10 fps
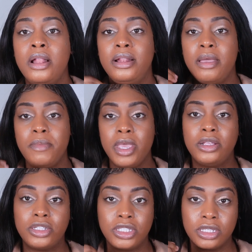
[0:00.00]
Let me
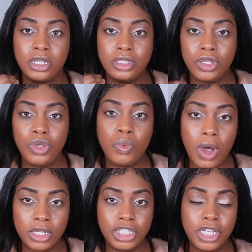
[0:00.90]
just continue
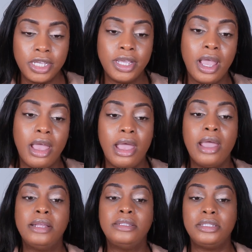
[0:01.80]
watching
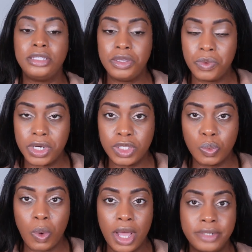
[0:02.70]
and see what is
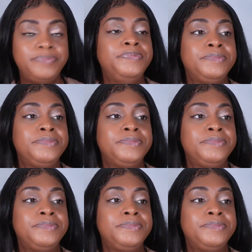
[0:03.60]
what.